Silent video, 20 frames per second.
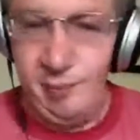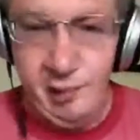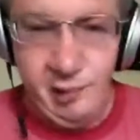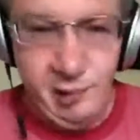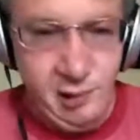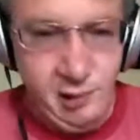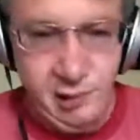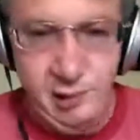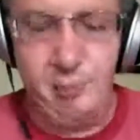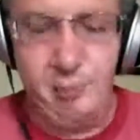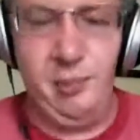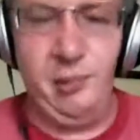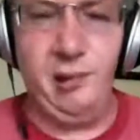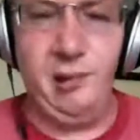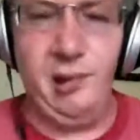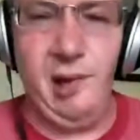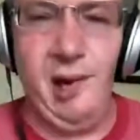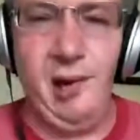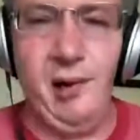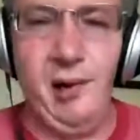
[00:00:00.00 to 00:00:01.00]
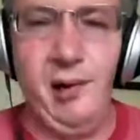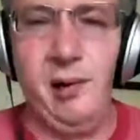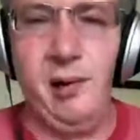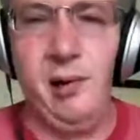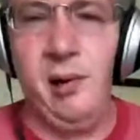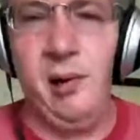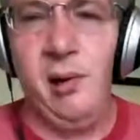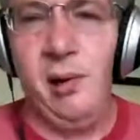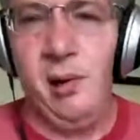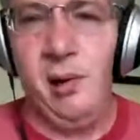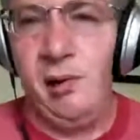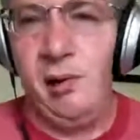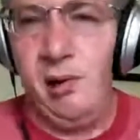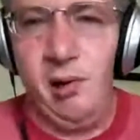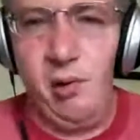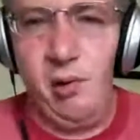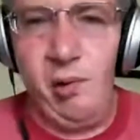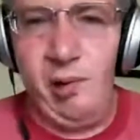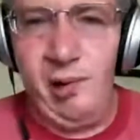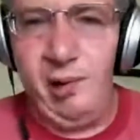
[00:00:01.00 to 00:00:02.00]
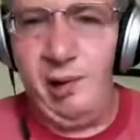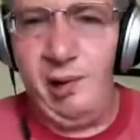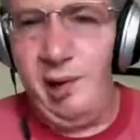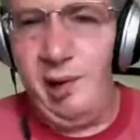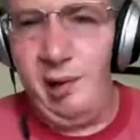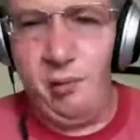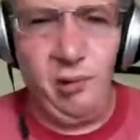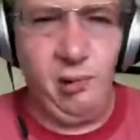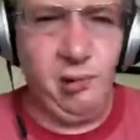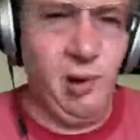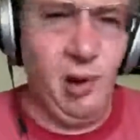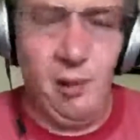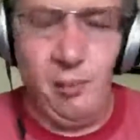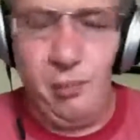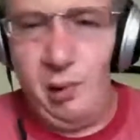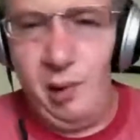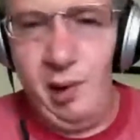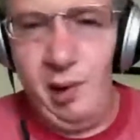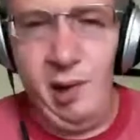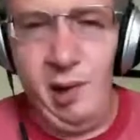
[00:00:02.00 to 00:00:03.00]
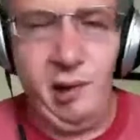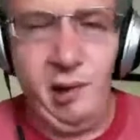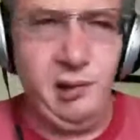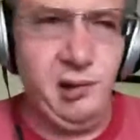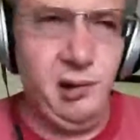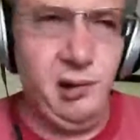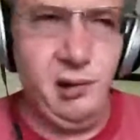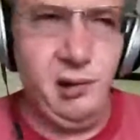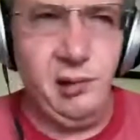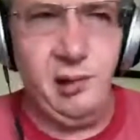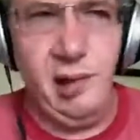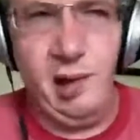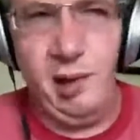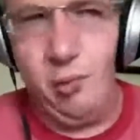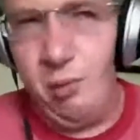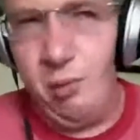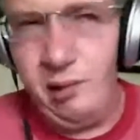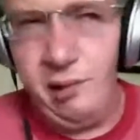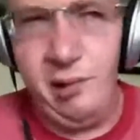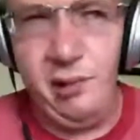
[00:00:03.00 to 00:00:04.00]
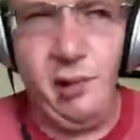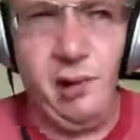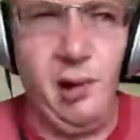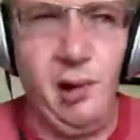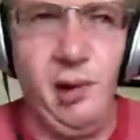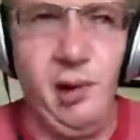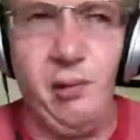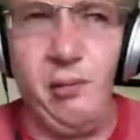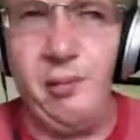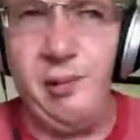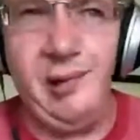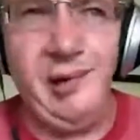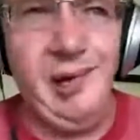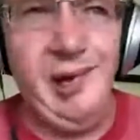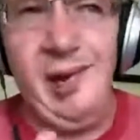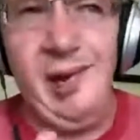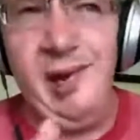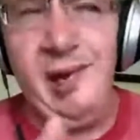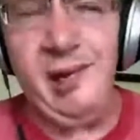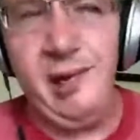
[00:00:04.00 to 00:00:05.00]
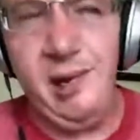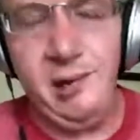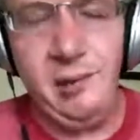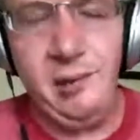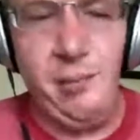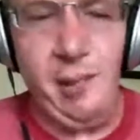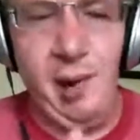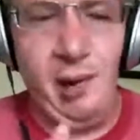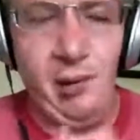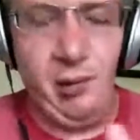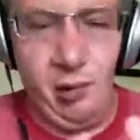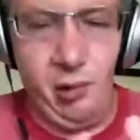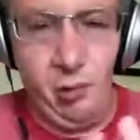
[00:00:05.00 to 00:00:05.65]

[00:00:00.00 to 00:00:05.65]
It's as simple as that. And we can get real complex and say what's in the letter, but it doesn't matter.